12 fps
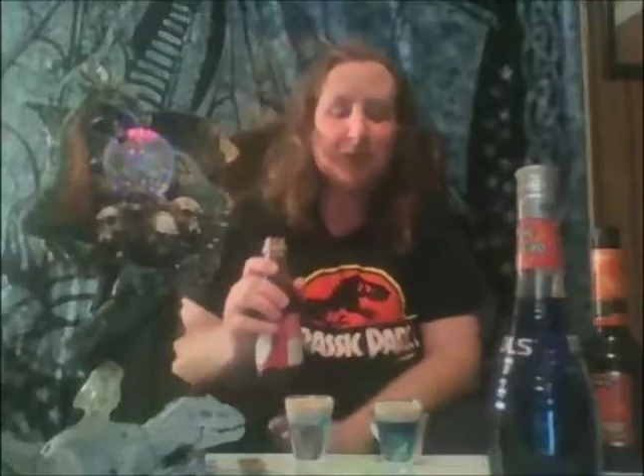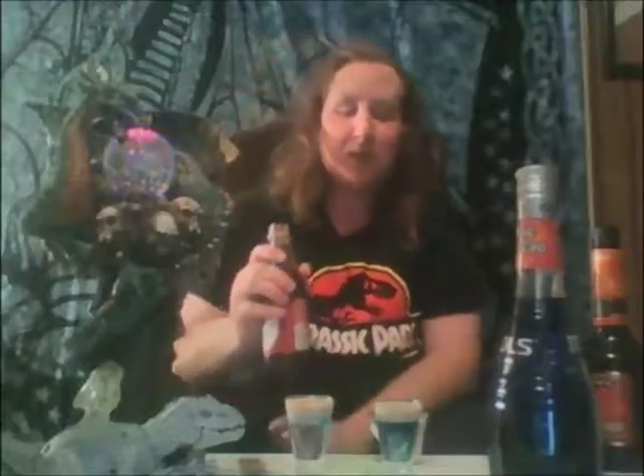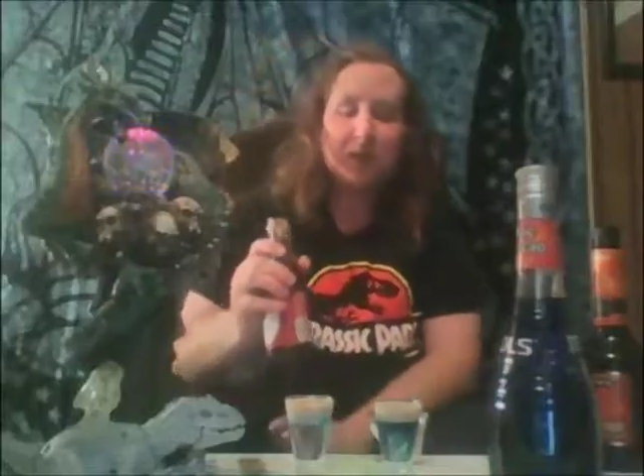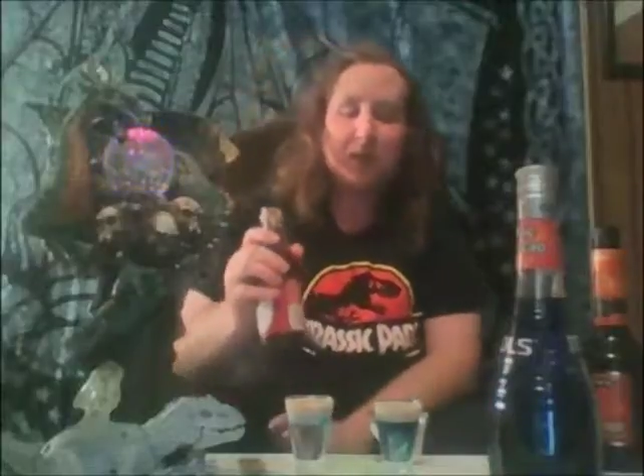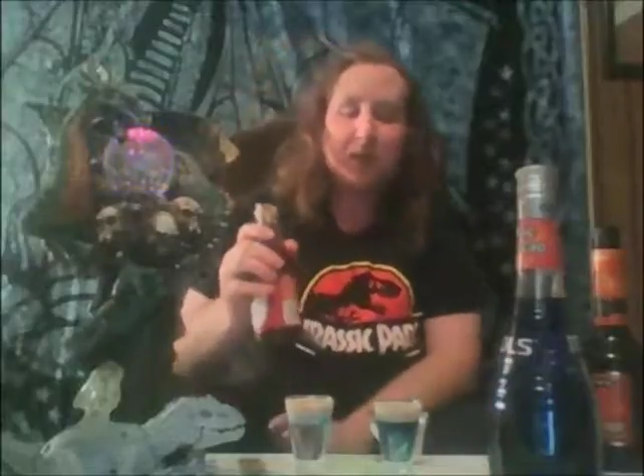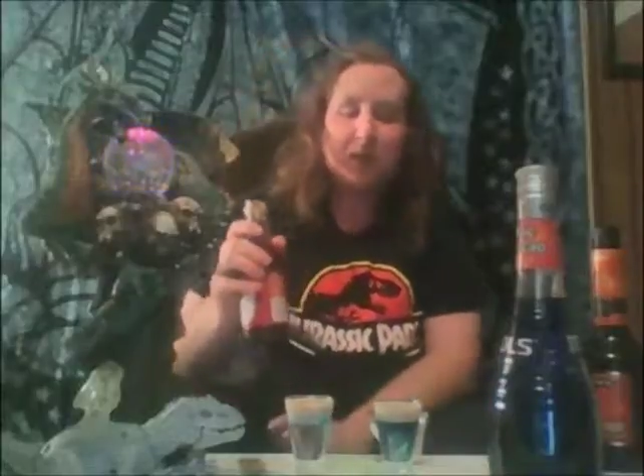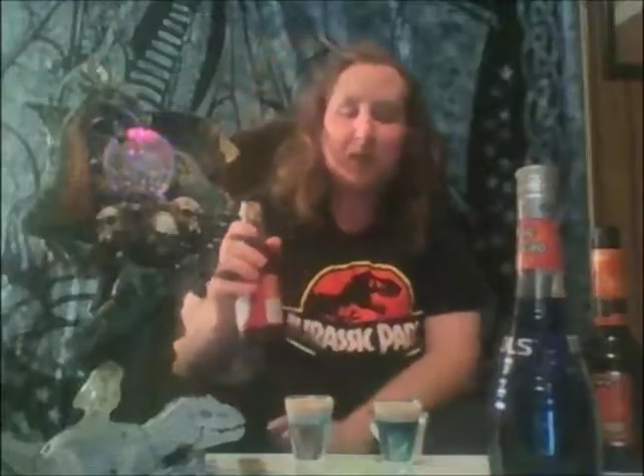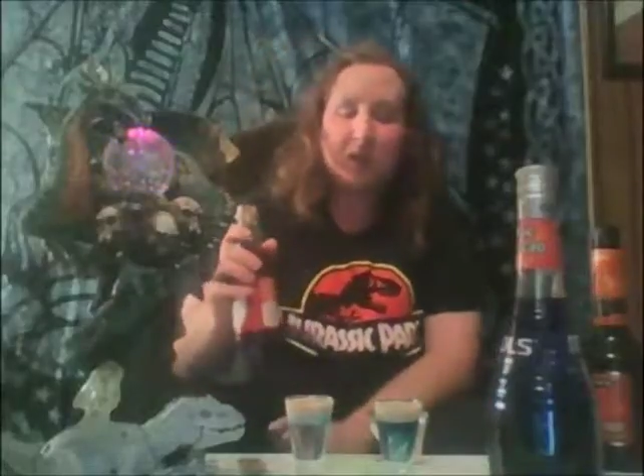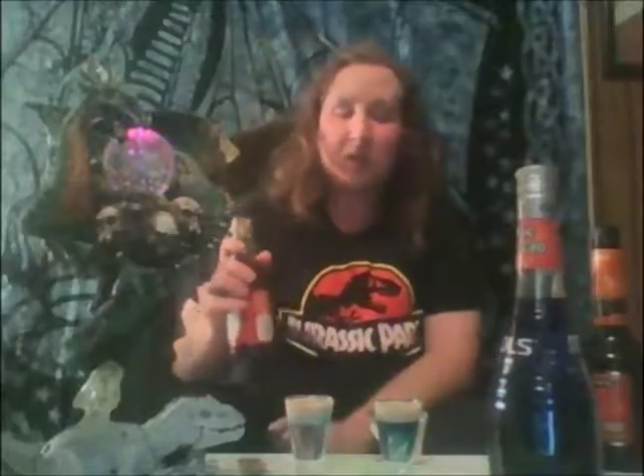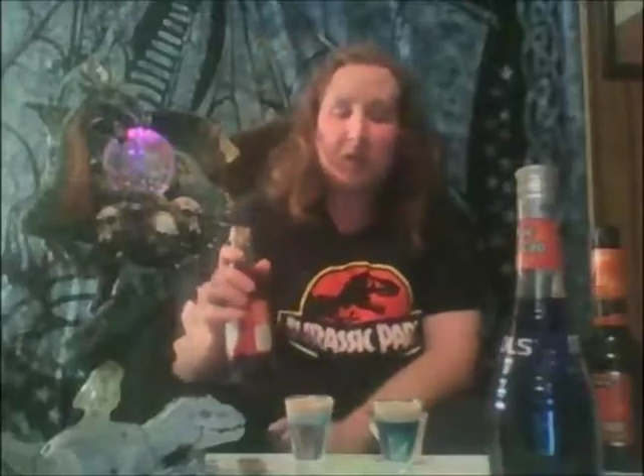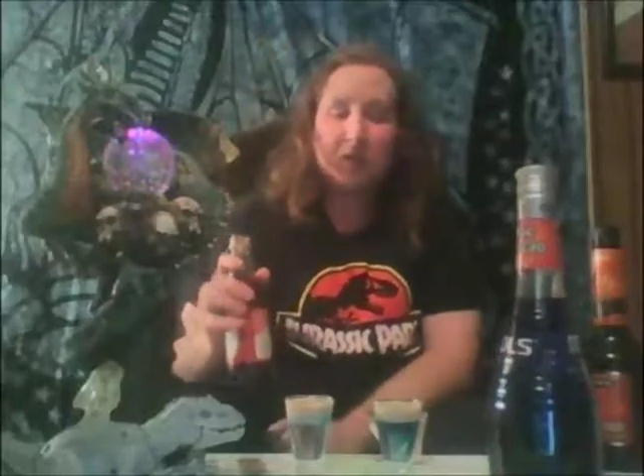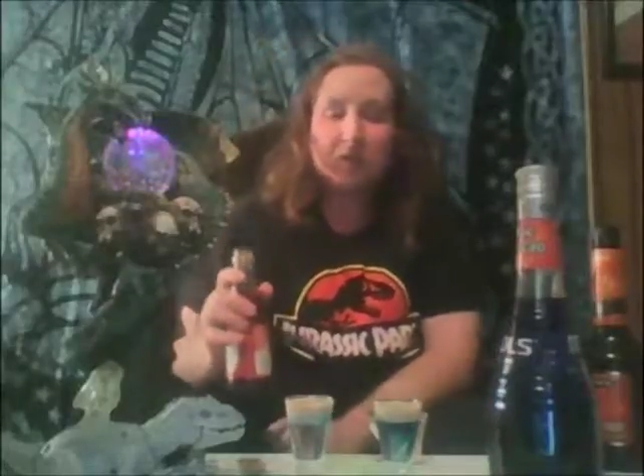
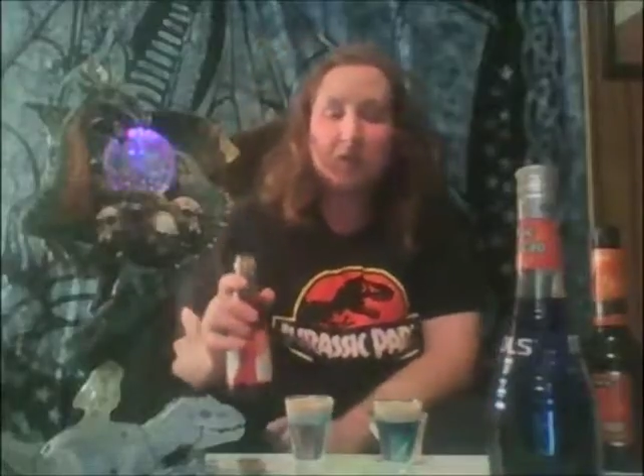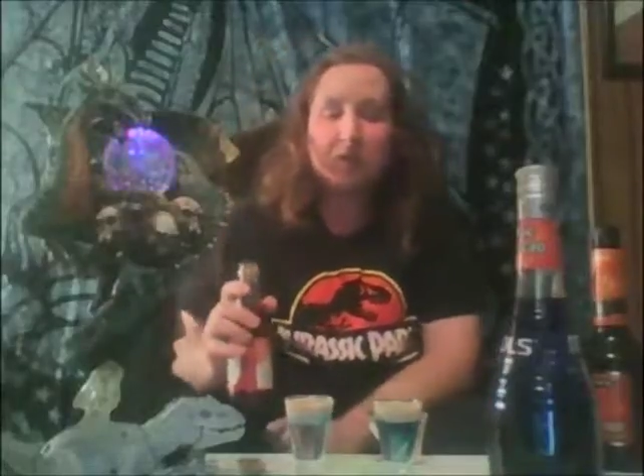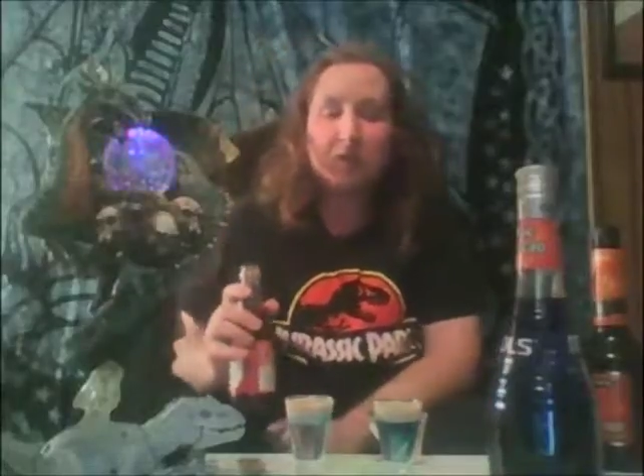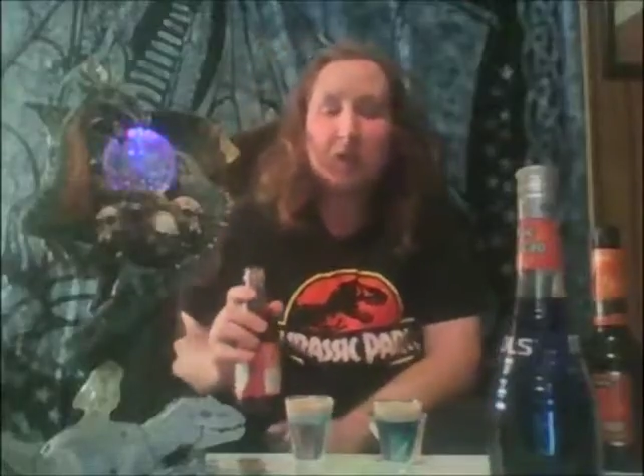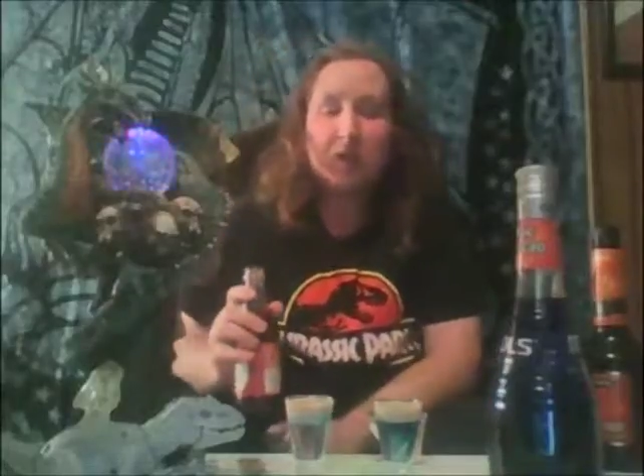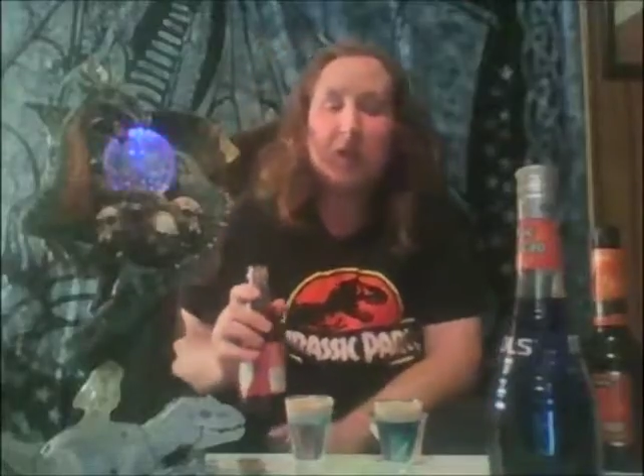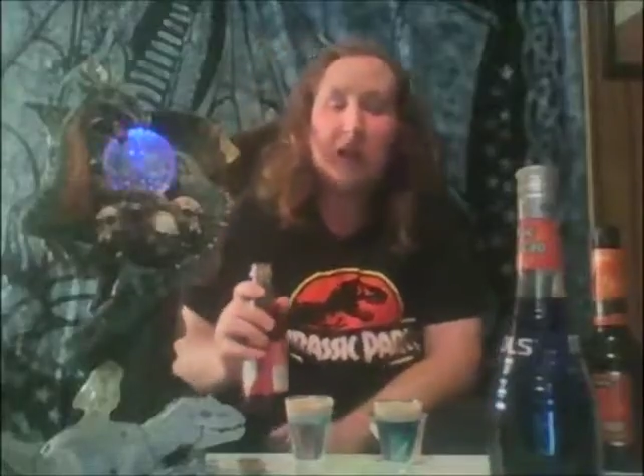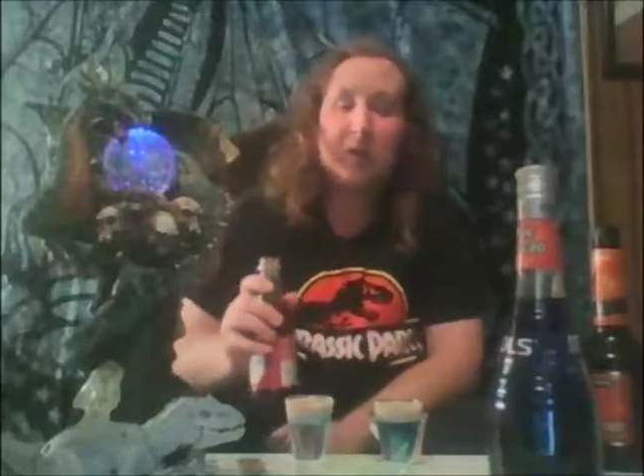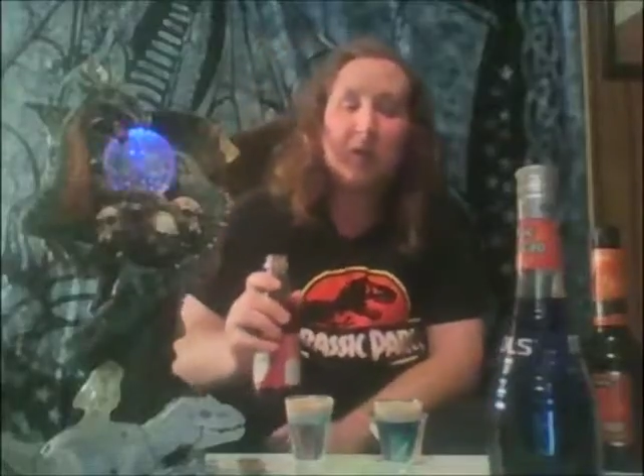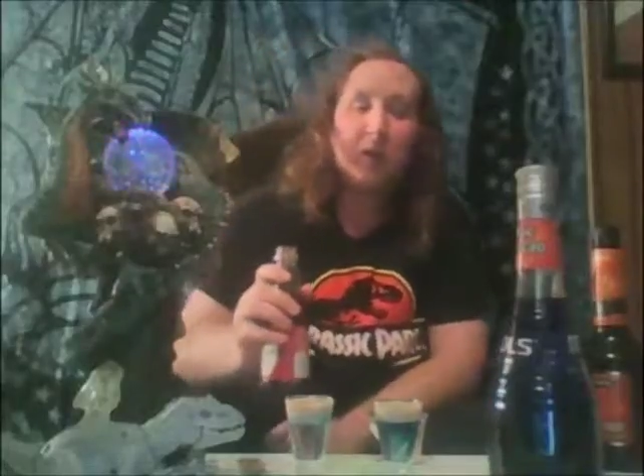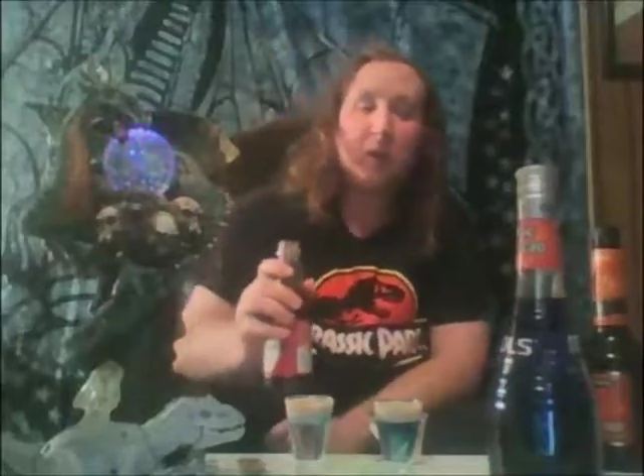So now we will